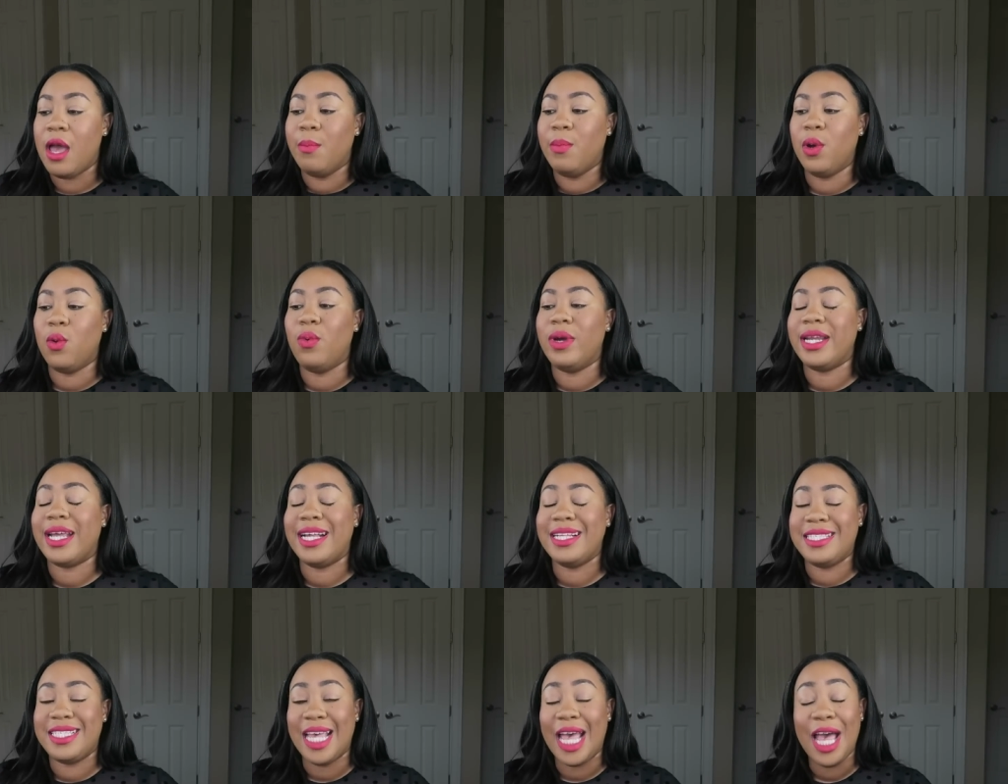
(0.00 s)
But when
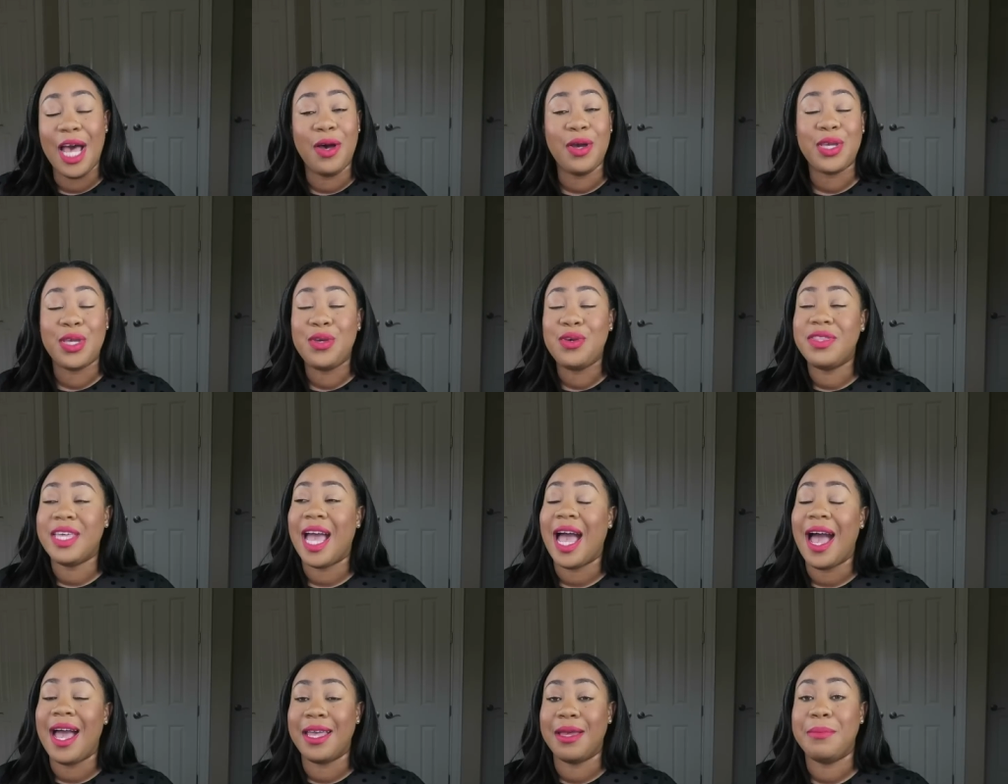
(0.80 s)
I tell you
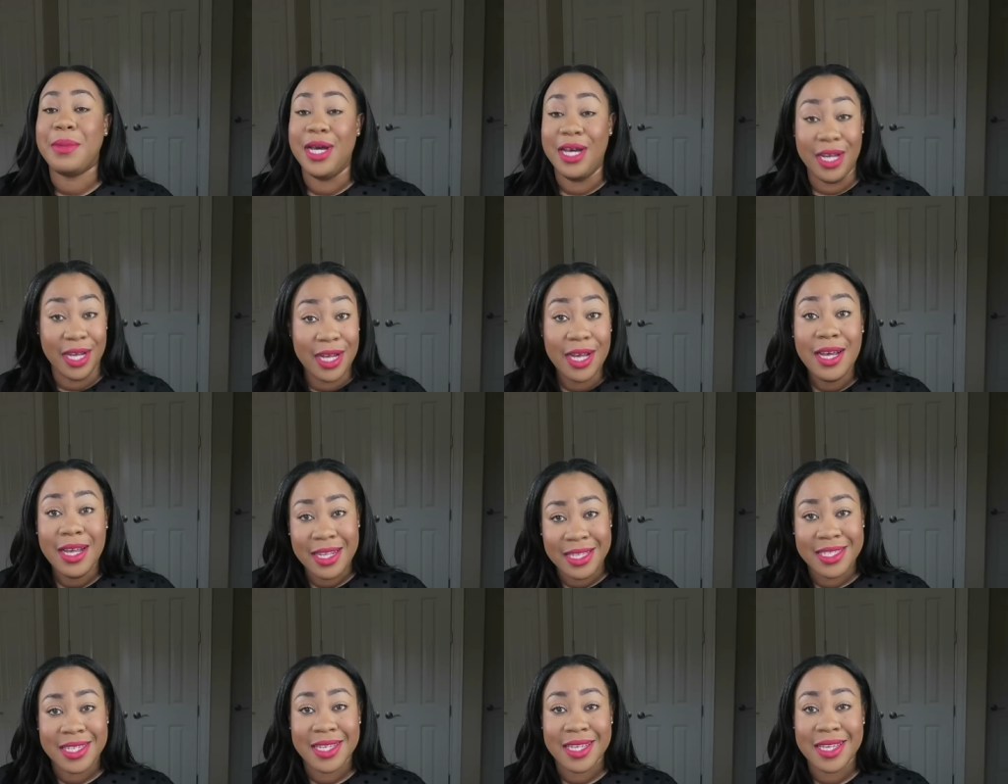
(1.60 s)
that I am
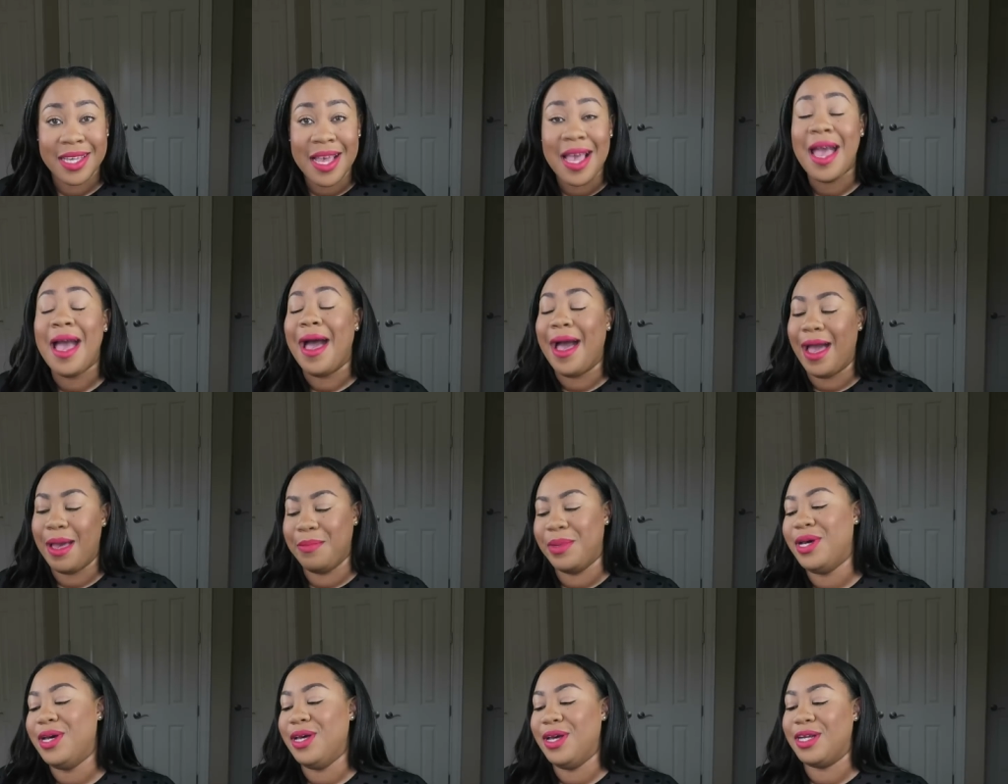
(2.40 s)
hooked,
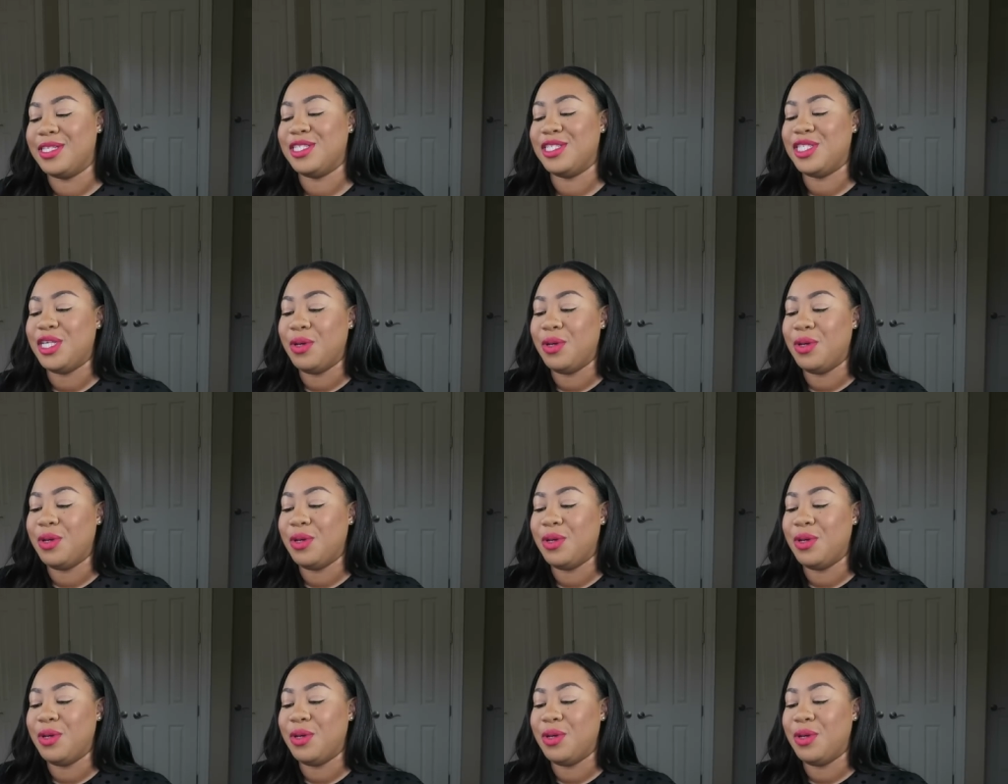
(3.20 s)
I'm hooked.